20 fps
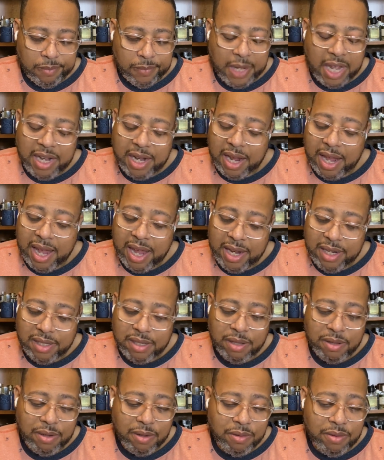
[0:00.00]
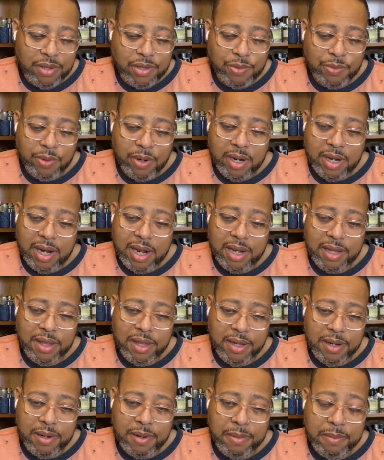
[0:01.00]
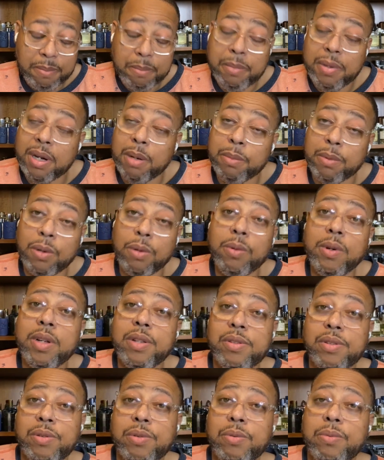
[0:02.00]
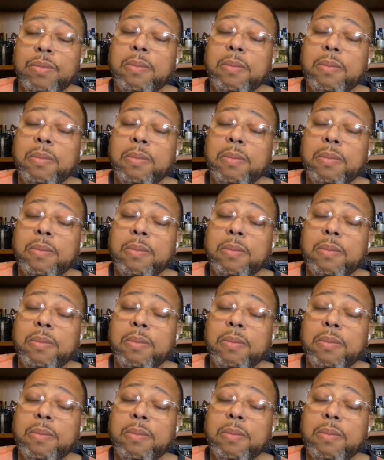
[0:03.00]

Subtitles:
and I hate to throw this word out there, but I'm going to,